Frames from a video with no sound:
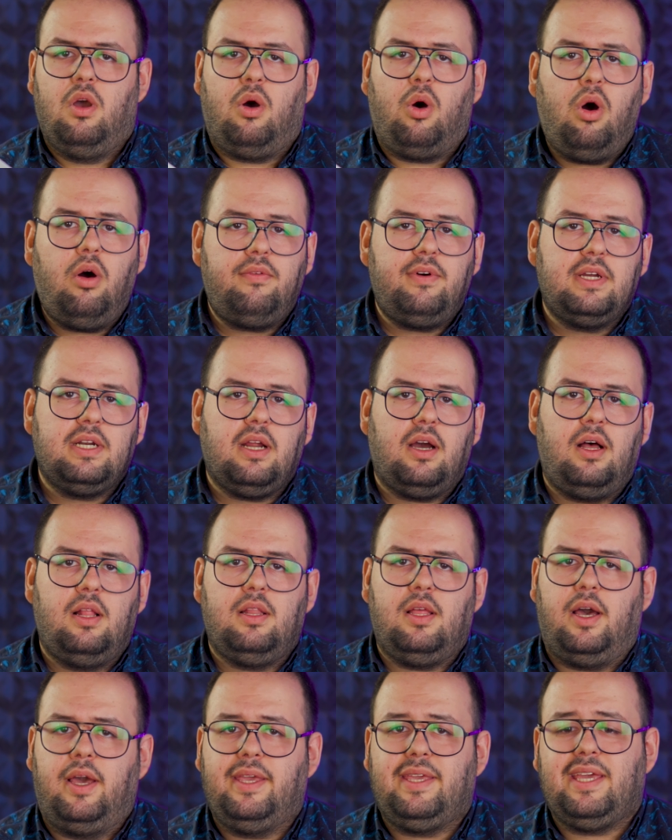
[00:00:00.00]

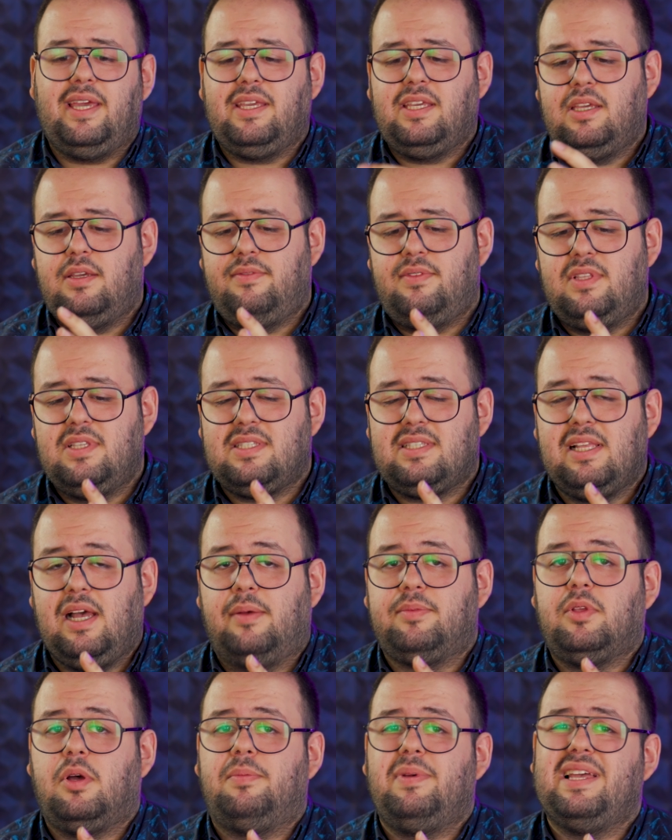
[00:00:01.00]
Overall, I can give this
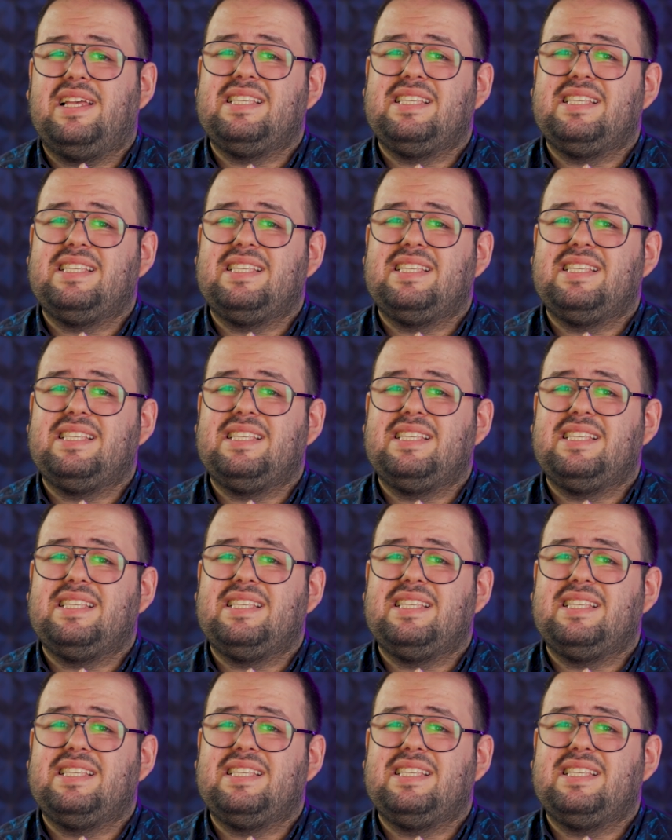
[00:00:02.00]
laptop